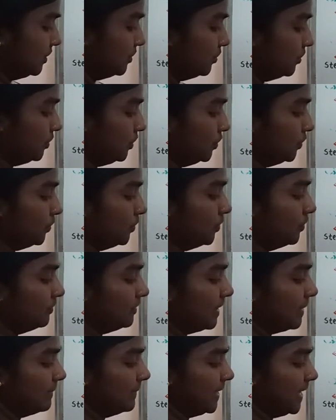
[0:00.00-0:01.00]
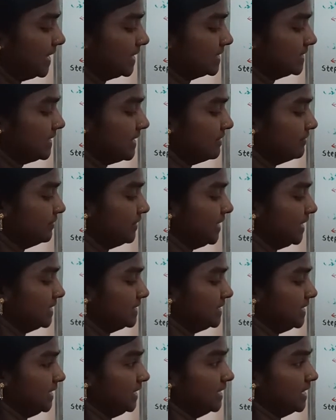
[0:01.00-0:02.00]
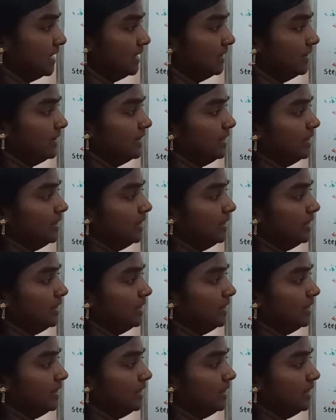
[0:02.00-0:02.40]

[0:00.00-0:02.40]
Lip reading: to 2 from x of k signal.